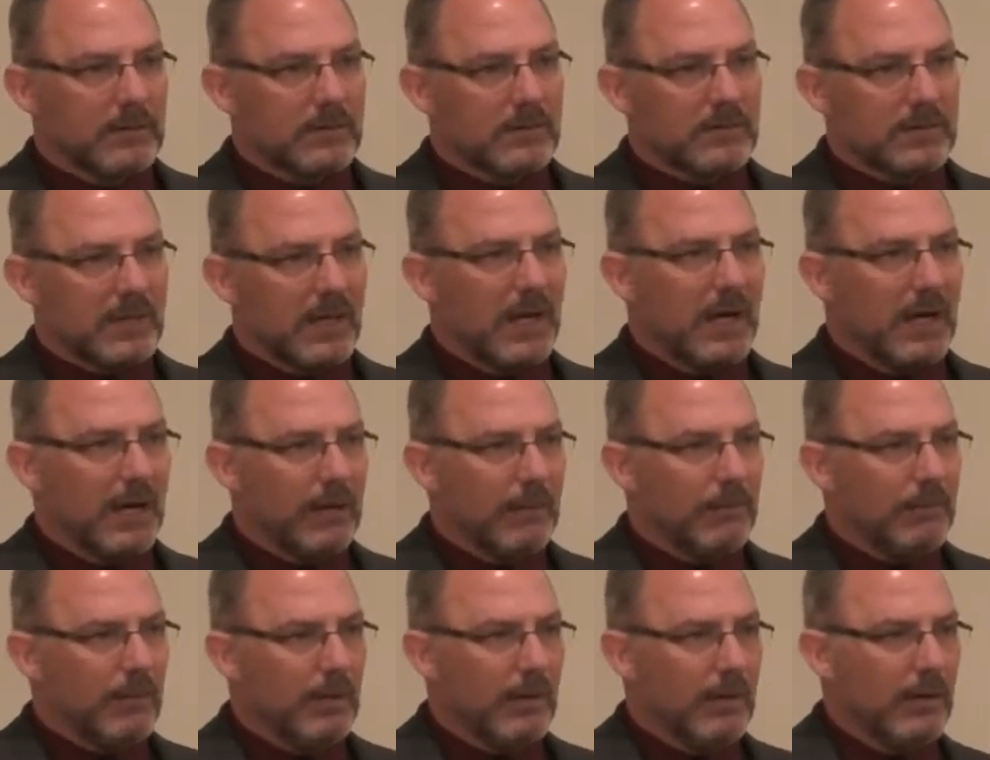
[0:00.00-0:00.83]

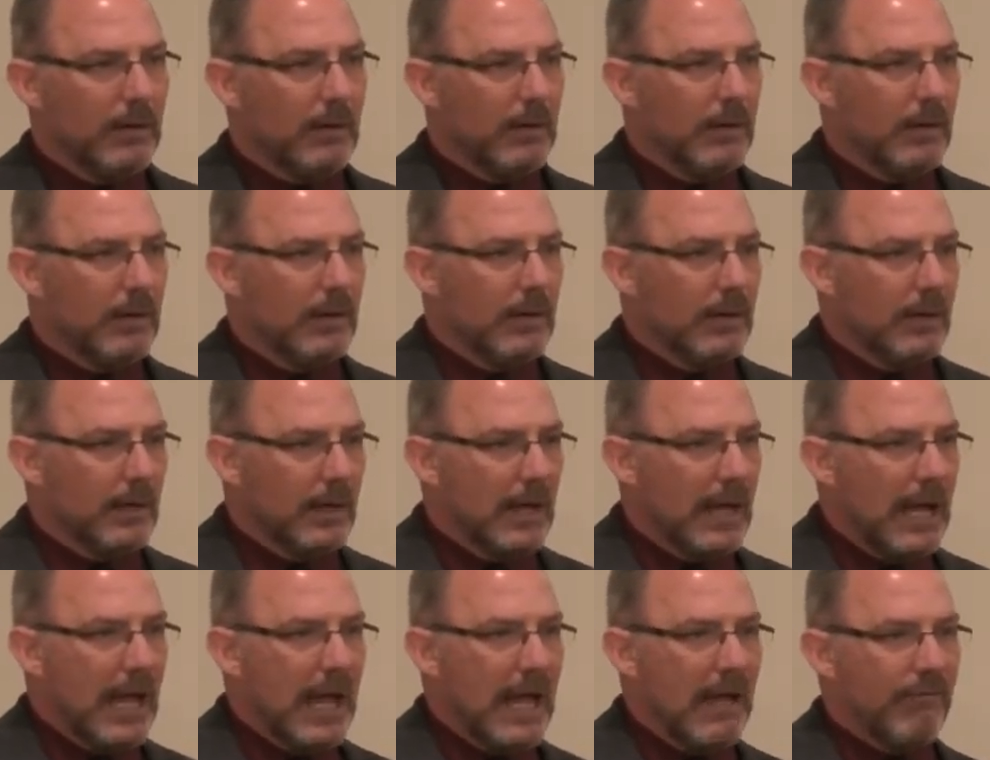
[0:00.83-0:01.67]
Some
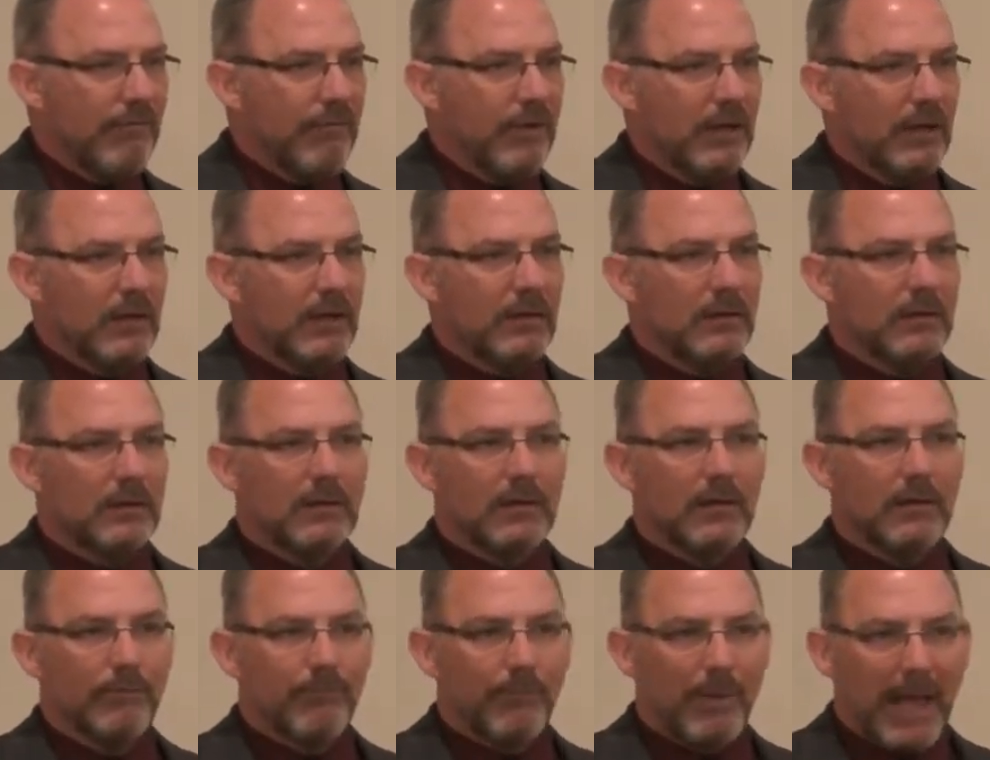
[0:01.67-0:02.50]
having
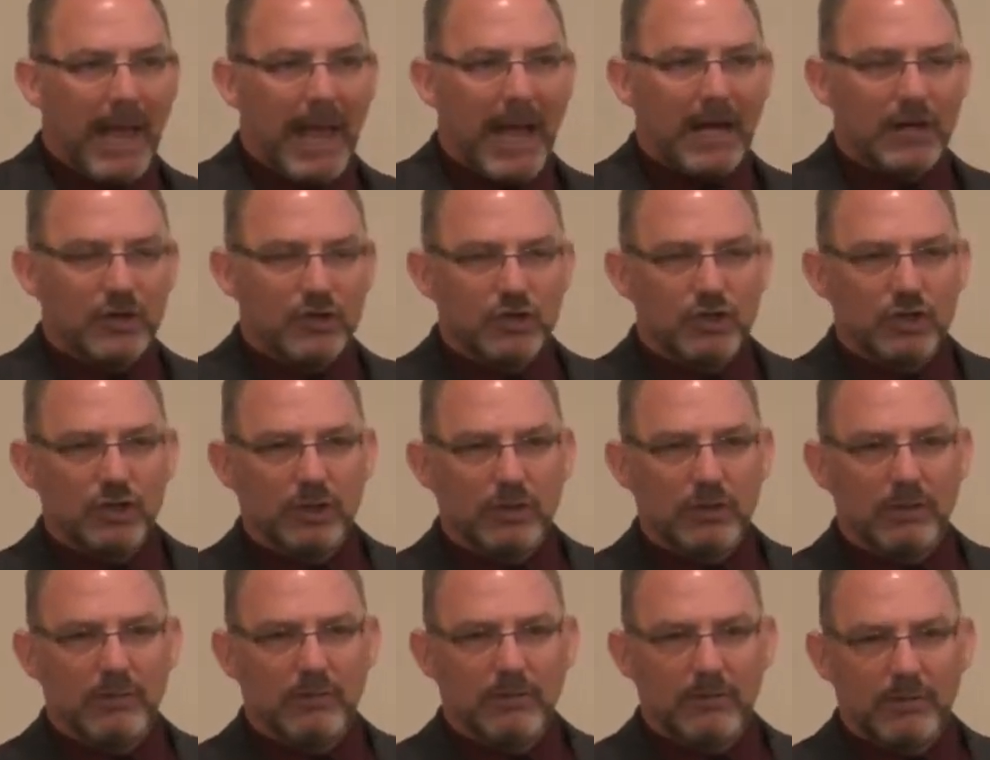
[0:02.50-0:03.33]

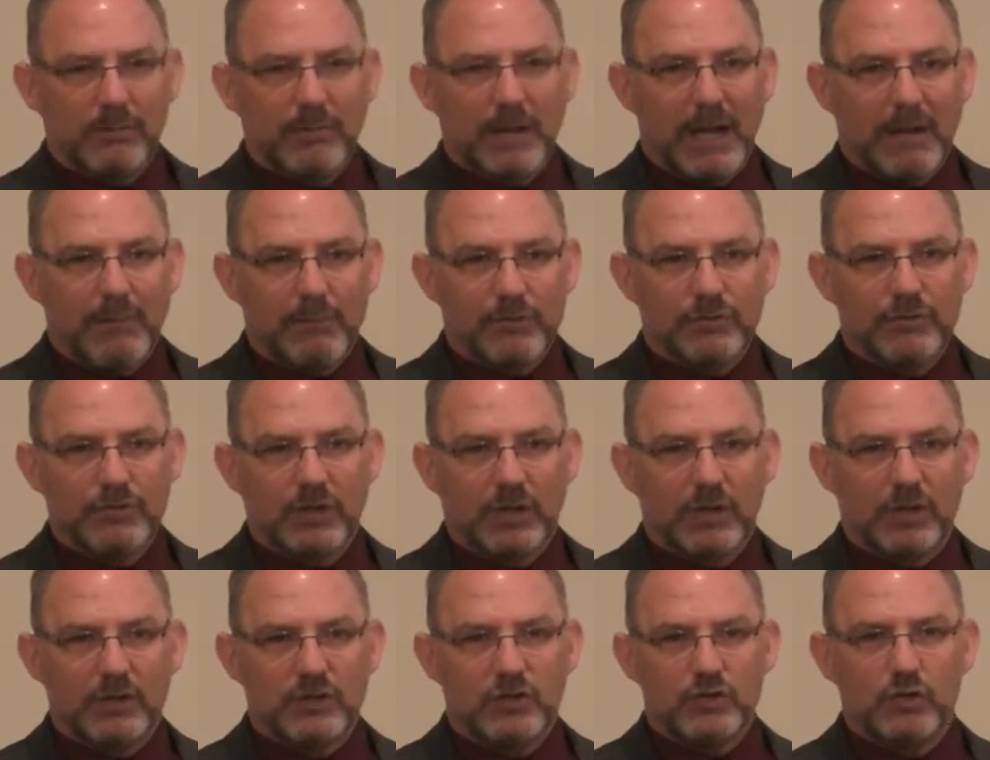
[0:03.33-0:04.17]
compassion, the Bible
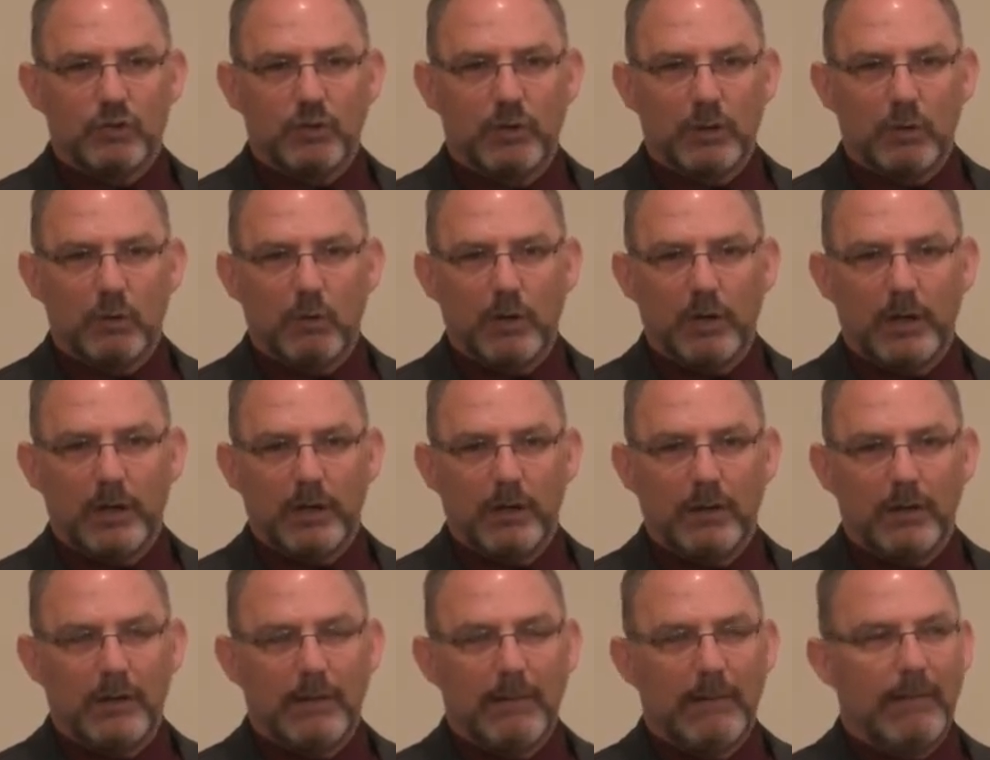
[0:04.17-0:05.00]
says, doing
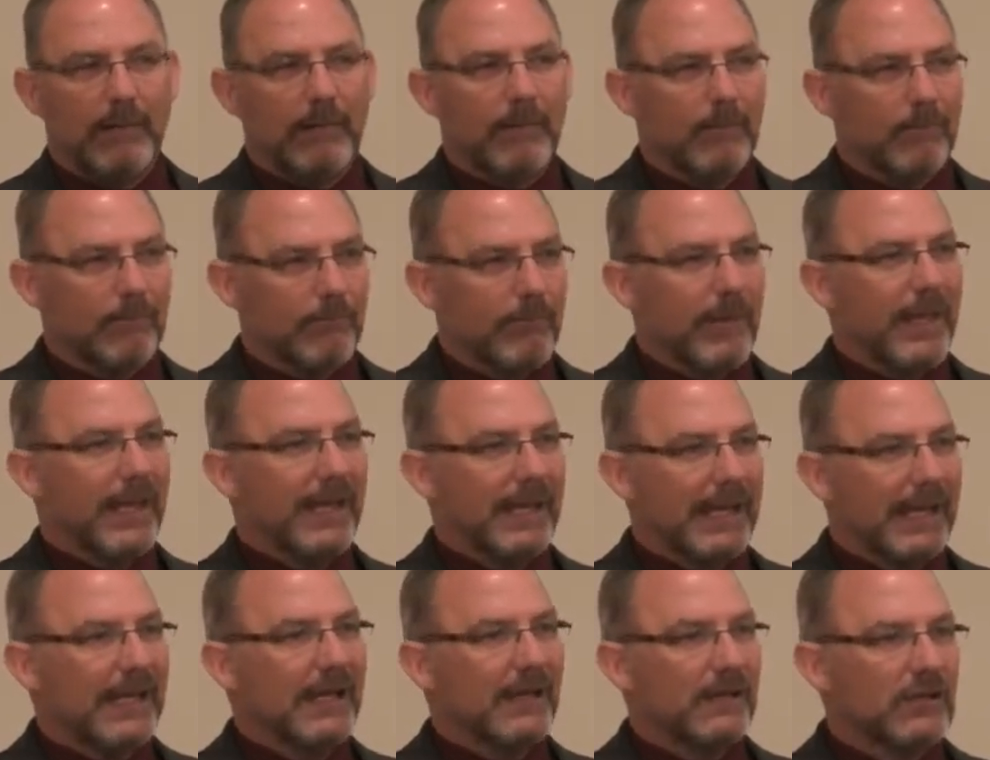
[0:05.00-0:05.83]
what?
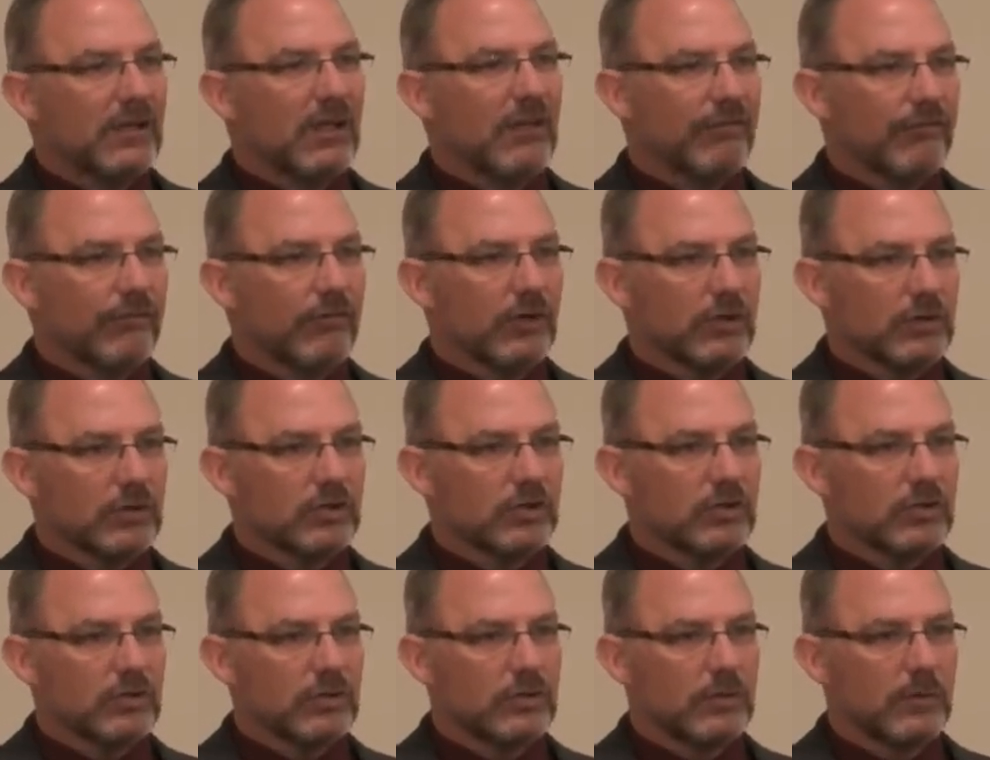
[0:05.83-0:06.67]
Making a
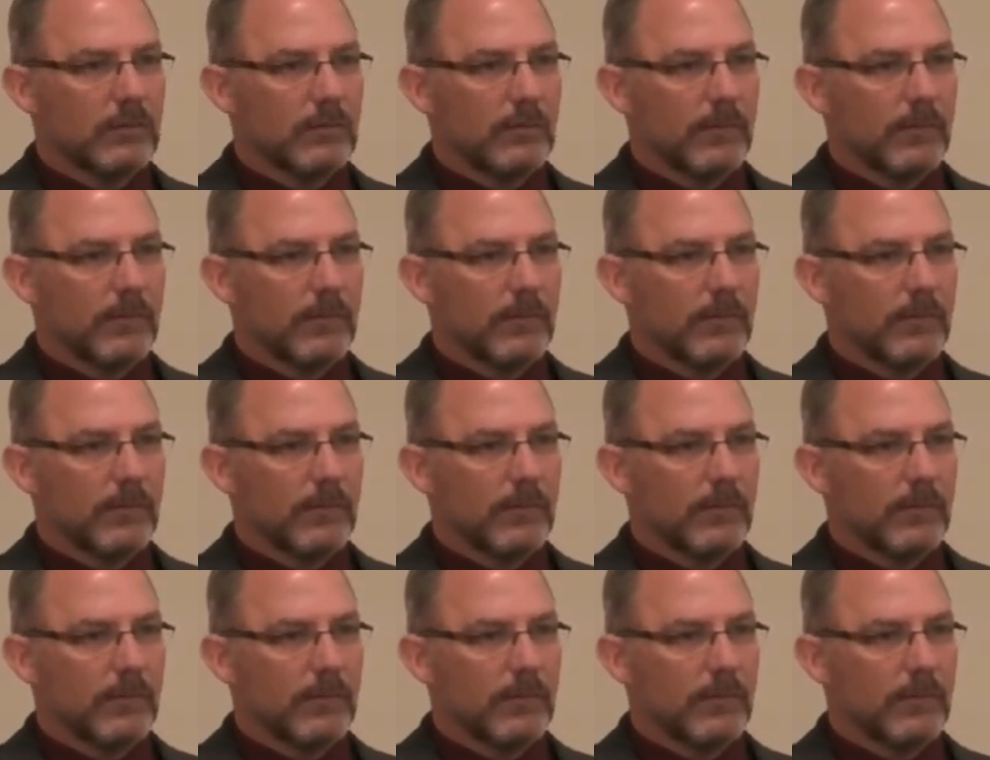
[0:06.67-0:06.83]
difference.